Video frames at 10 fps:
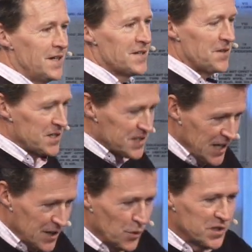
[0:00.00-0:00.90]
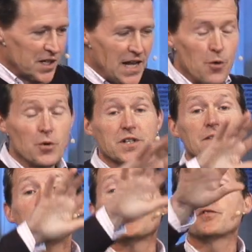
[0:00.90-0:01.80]
So there's an inward, an outward,
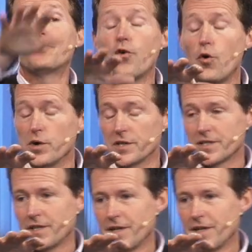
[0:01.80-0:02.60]
and then there's a forward.